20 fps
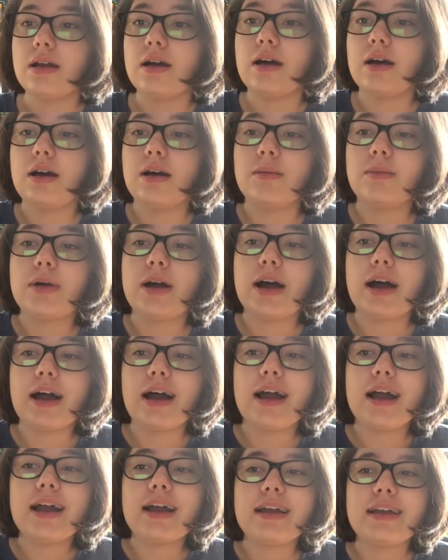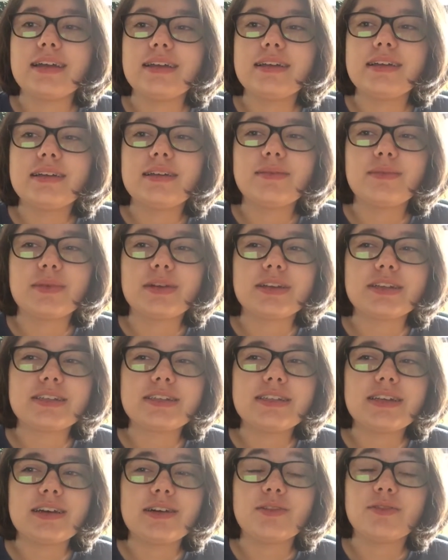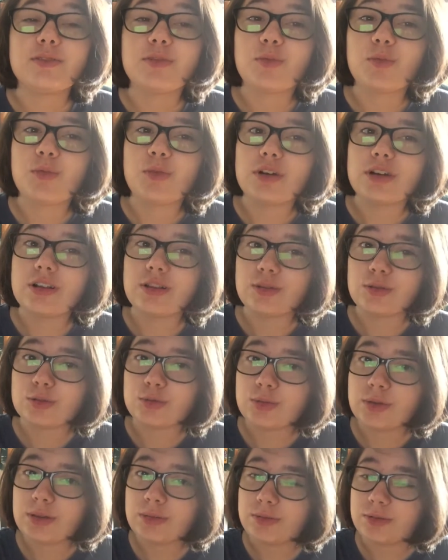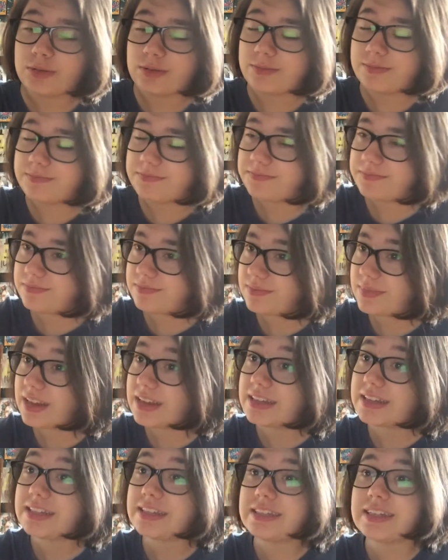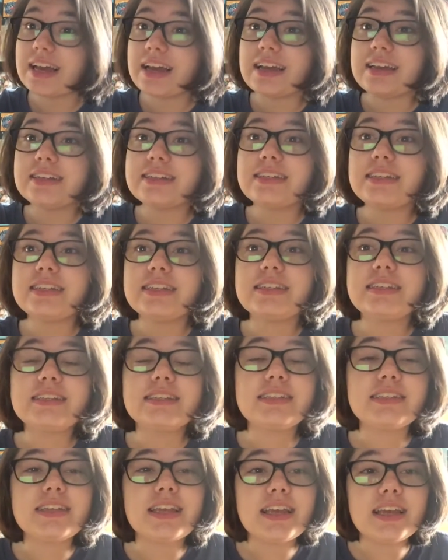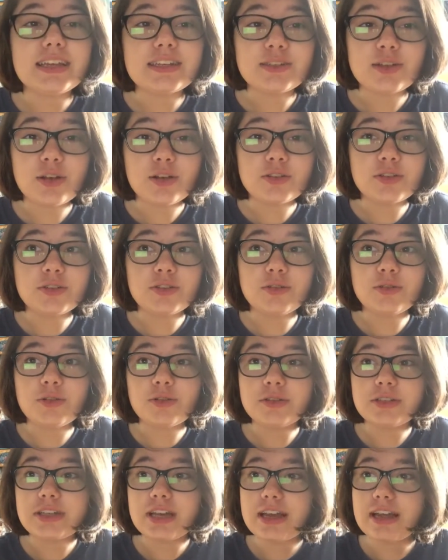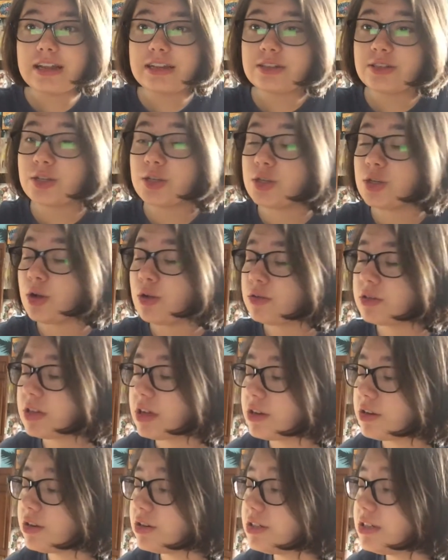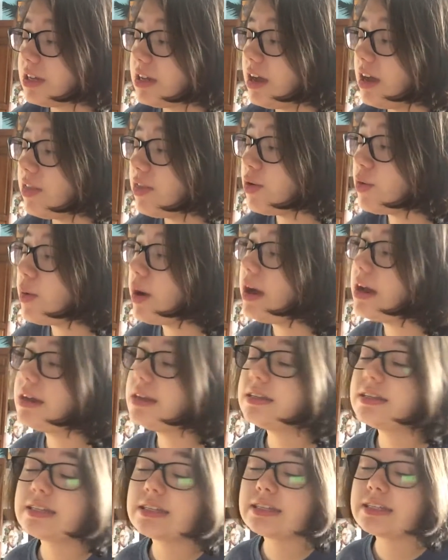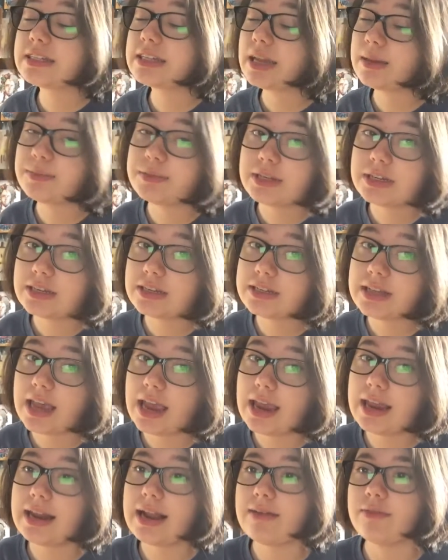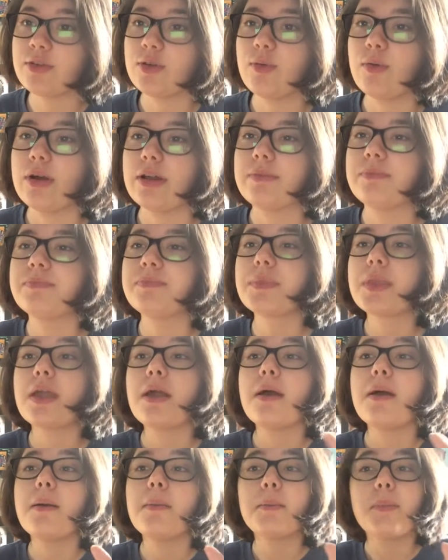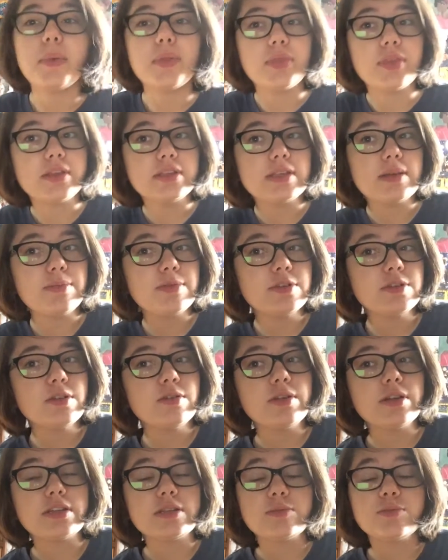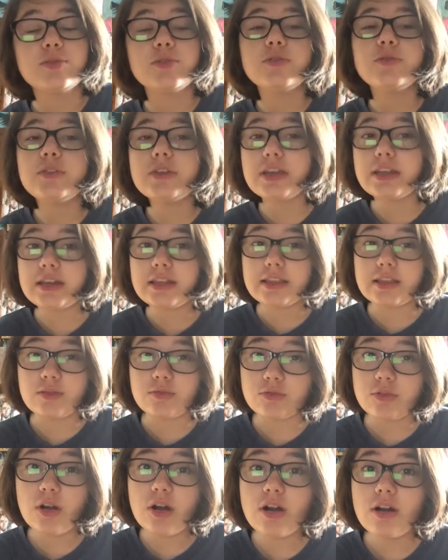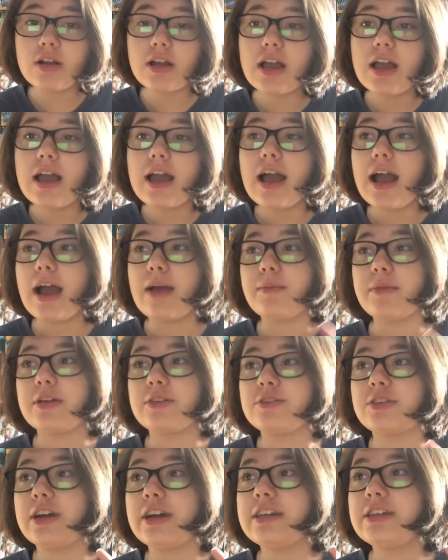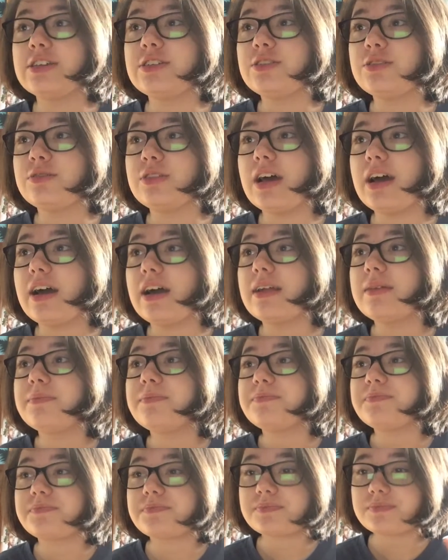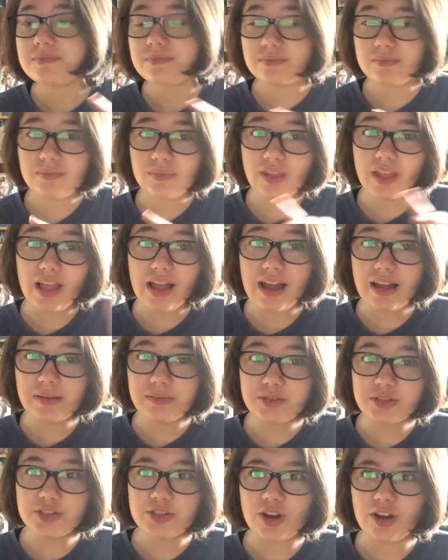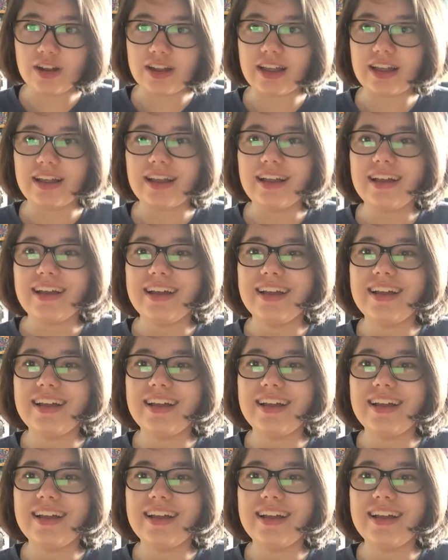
I, myself, am one of those people. Scientists say it's all pseudoscience. Ghost hunters say otherwise. Skeptics hate everyone. But this episode isn't proving anything wrong. I'm not trying to do that. I'm just talking.